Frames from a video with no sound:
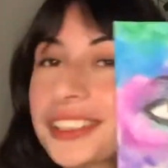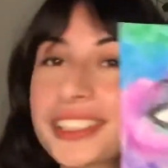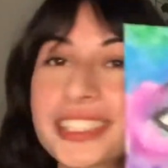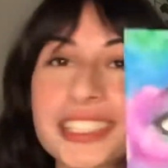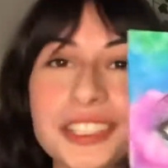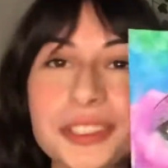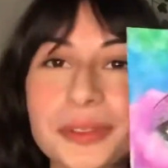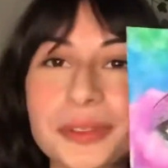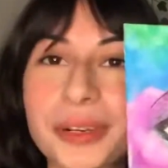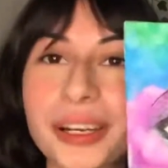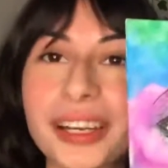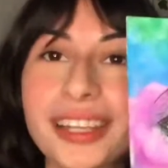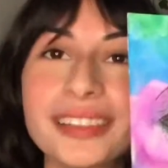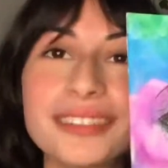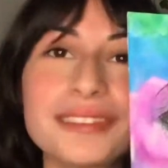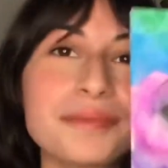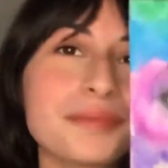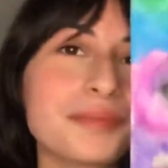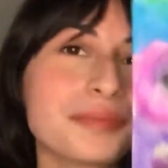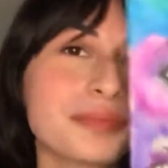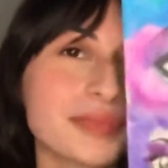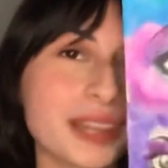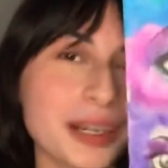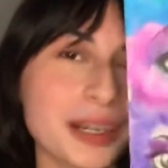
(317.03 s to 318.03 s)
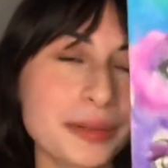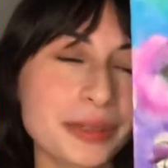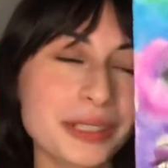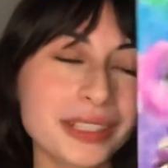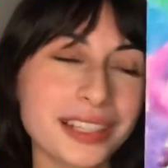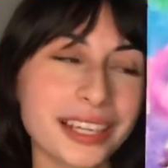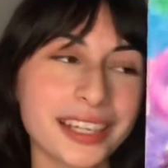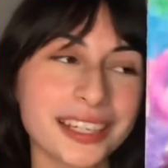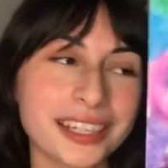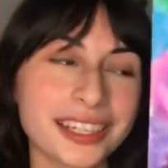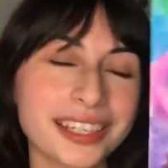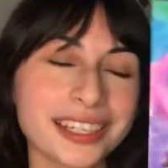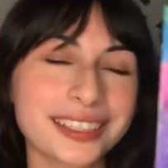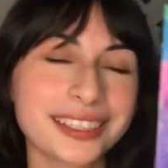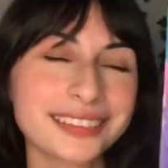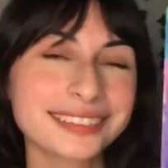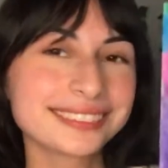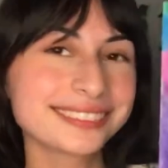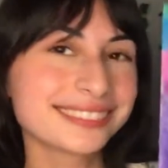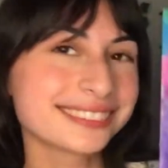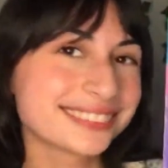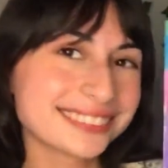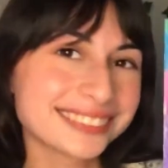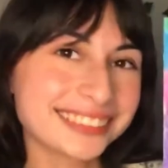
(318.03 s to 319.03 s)
this one. I really like it.
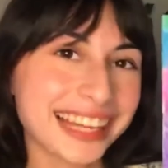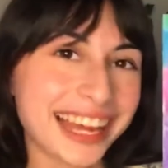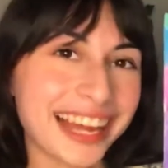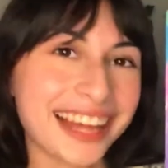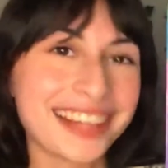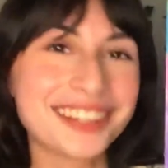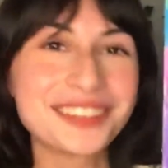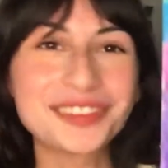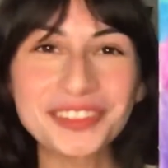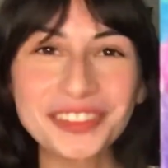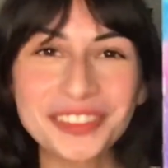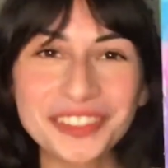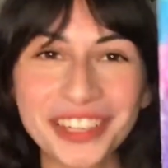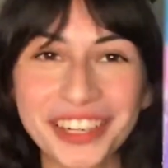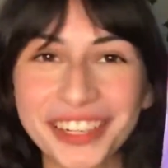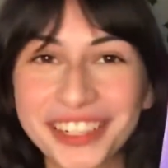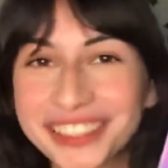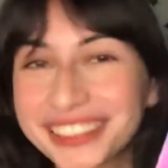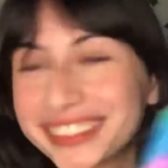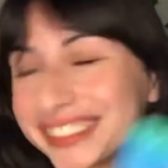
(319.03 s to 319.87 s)
Yeah, moving on.